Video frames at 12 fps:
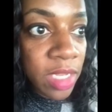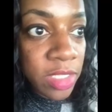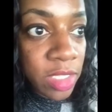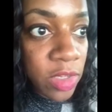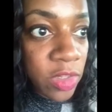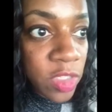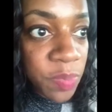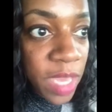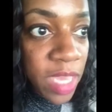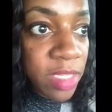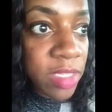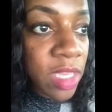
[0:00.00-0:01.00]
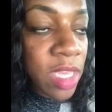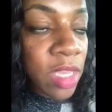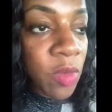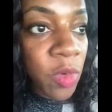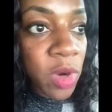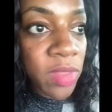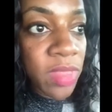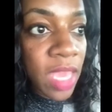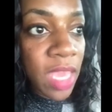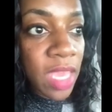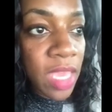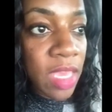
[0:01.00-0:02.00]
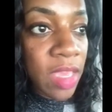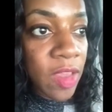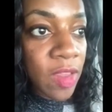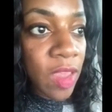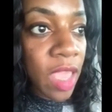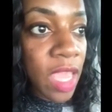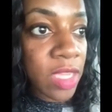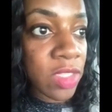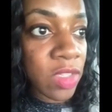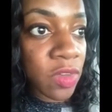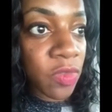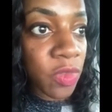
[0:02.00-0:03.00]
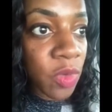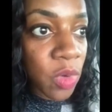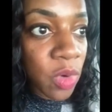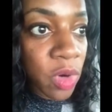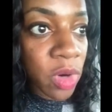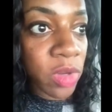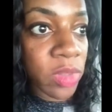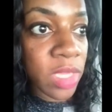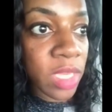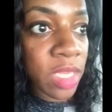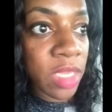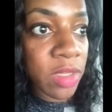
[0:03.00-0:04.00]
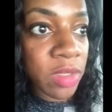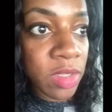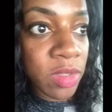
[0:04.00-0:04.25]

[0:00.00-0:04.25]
It's a little space where they ask you for the